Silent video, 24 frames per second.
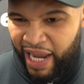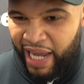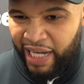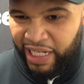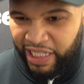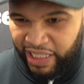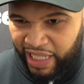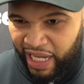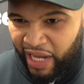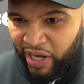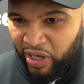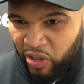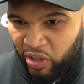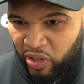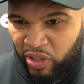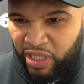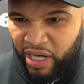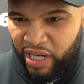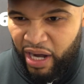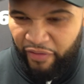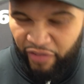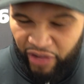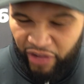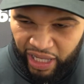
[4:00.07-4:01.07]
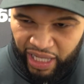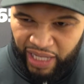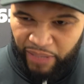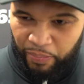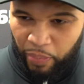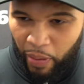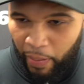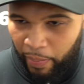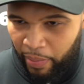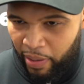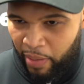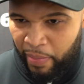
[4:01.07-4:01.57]
his standards, and I think he
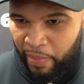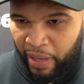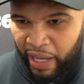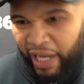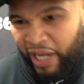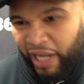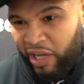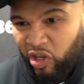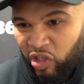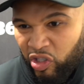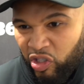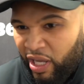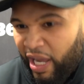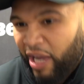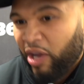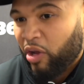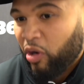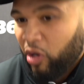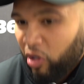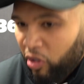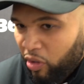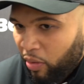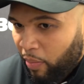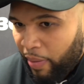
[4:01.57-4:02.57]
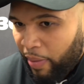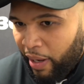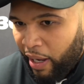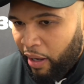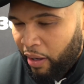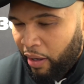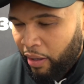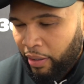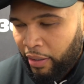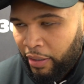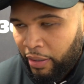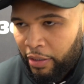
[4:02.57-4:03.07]
probably admitted he could have done
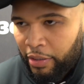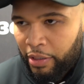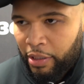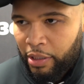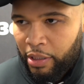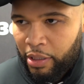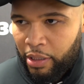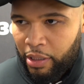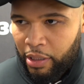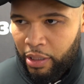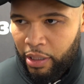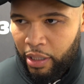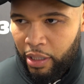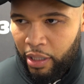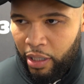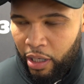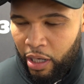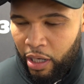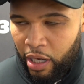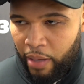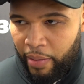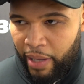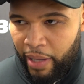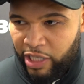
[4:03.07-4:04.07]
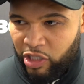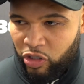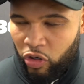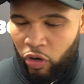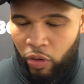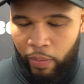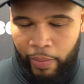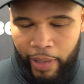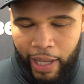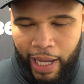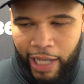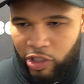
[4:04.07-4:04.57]
better. He's
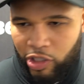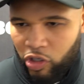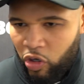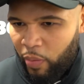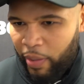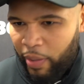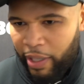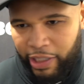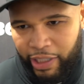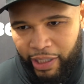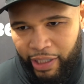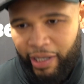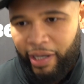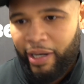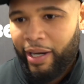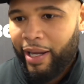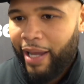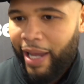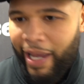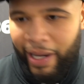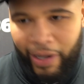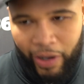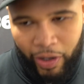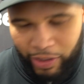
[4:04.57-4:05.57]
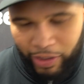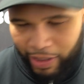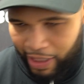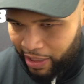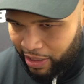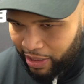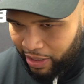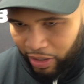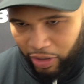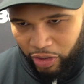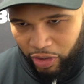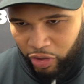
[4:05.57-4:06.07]
called me out, he's called me a chicken. He knows
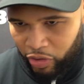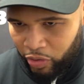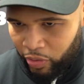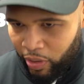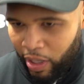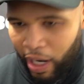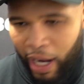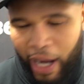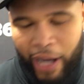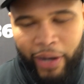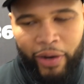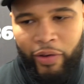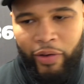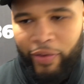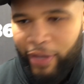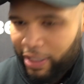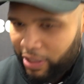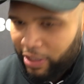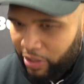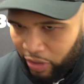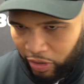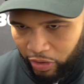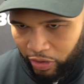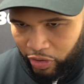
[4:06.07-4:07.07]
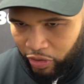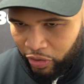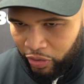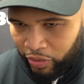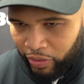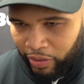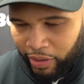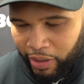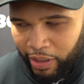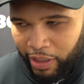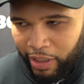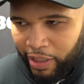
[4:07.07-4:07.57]
that's not true. I know that's not
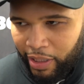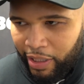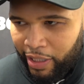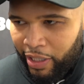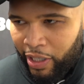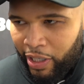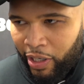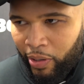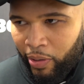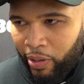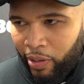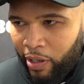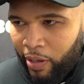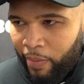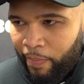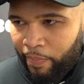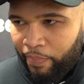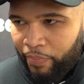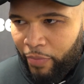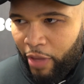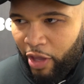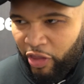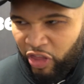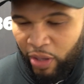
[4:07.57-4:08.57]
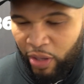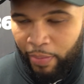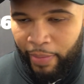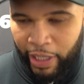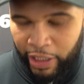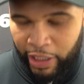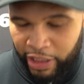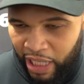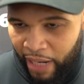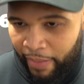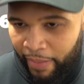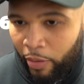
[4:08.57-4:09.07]
true. You know, I think me
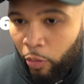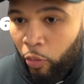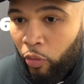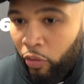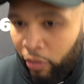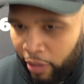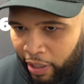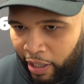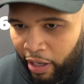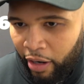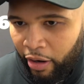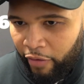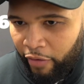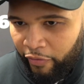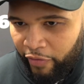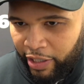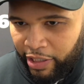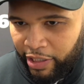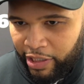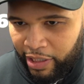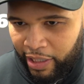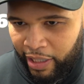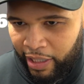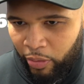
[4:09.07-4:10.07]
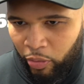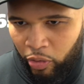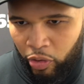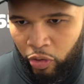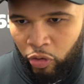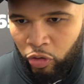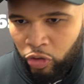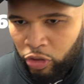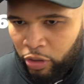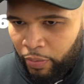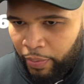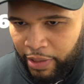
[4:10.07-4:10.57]
and Jamie will get on eventually,
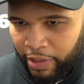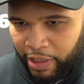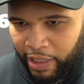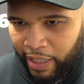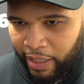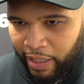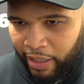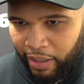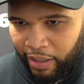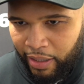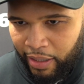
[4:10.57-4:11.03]
100%.